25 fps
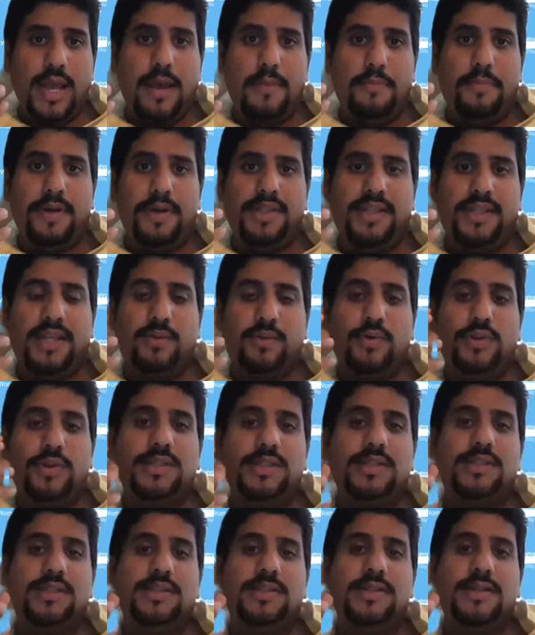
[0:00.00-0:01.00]
But then what
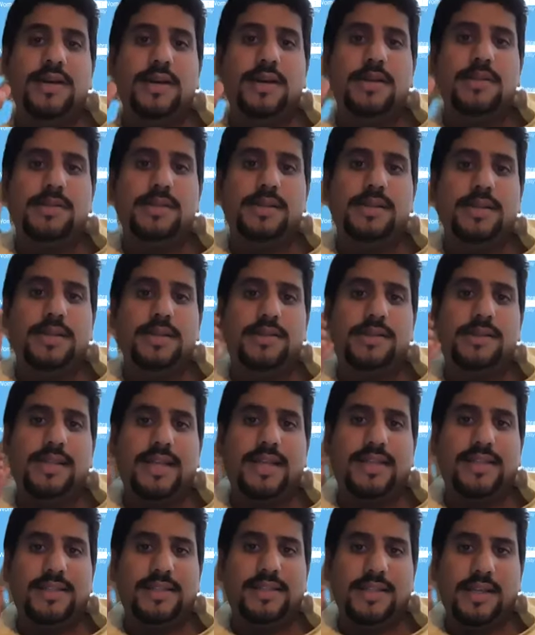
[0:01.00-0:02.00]
it does is that it